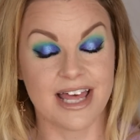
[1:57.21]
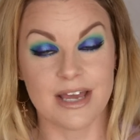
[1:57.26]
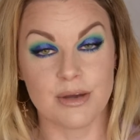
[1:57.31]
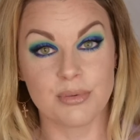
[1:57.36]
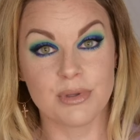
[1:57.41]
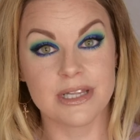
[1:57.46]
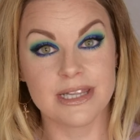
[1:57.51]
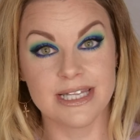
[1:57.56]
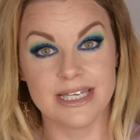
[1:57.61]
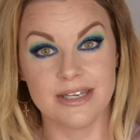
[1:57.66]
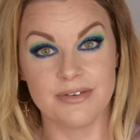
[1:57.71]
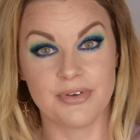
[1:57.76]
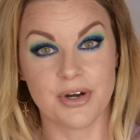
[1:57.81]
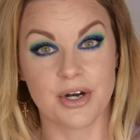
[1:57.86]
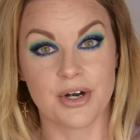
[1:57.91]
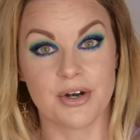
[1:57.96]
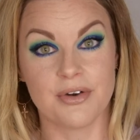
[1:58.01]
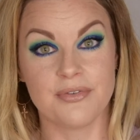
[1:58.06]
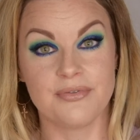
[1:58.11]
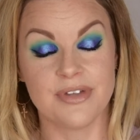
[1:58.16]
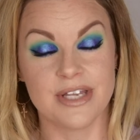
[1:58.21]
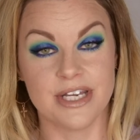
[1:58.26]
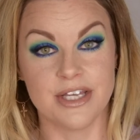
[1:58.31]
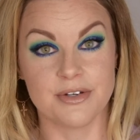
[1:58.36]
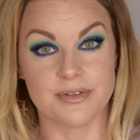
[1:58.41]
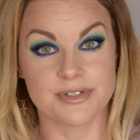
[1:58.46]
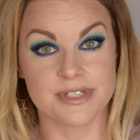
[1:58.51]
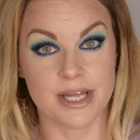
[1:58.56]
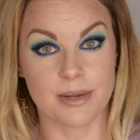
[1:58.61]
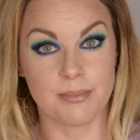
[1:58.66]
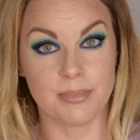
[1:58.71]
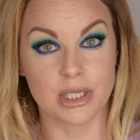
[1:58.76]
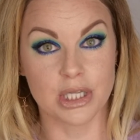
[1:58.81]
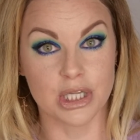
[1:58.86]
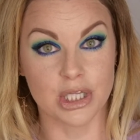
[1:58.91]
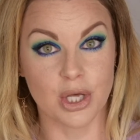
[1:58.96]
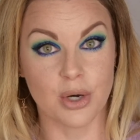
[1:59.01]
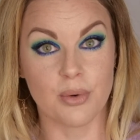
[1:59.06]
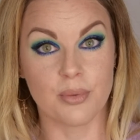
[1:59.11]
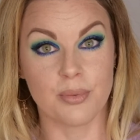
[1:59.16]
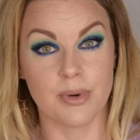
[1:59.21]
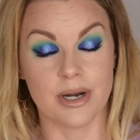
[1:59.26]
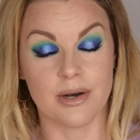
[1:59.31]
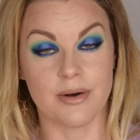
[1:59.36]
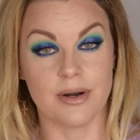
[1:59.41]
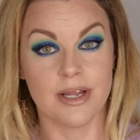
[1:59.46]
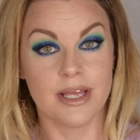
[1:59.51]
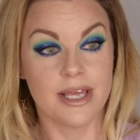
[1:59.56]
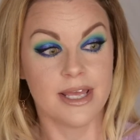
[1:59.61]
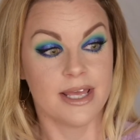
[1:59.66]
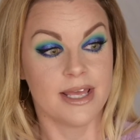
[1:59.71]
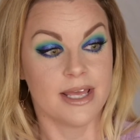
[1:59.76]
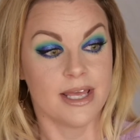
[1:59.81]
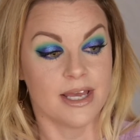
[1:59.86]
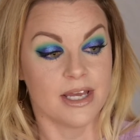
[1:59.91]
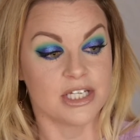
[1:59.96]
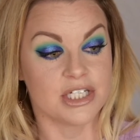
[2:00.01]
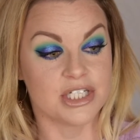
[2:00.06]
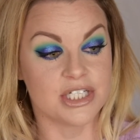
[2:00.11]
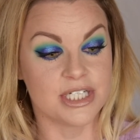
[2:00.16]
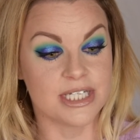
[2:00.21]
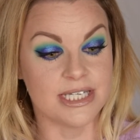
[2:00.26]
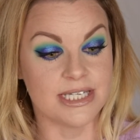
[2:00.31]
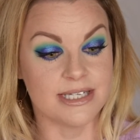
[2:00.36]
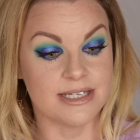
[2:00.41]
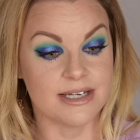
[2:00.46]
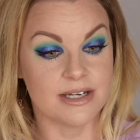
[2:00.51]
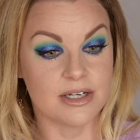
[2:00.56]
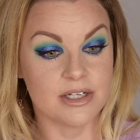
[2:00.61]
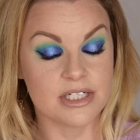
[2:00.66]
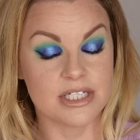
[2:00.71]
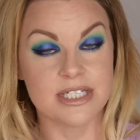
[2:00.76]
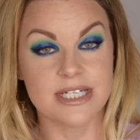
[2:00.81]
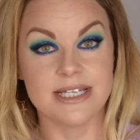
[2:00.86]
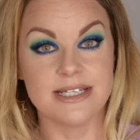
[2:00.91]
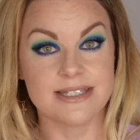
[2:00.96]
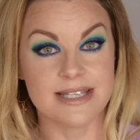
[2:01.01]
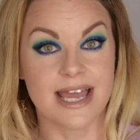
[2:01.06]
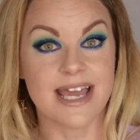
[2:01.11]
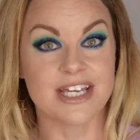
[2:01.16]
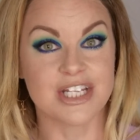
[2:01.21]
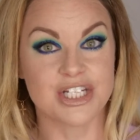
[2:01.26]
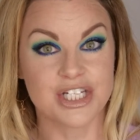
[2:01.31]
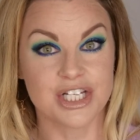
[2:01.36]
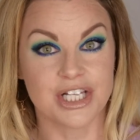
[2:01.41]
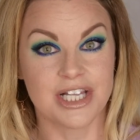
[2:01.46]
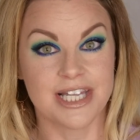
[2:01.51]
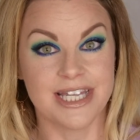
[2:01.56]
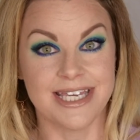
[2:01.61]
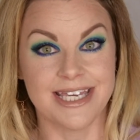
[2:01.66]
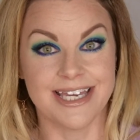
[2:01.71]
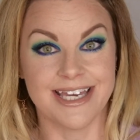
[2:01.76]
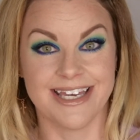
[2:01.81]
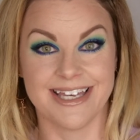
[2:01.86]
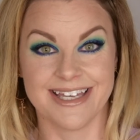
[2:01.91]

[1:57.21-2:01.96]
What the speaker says: I will leave her videos down below where she's actually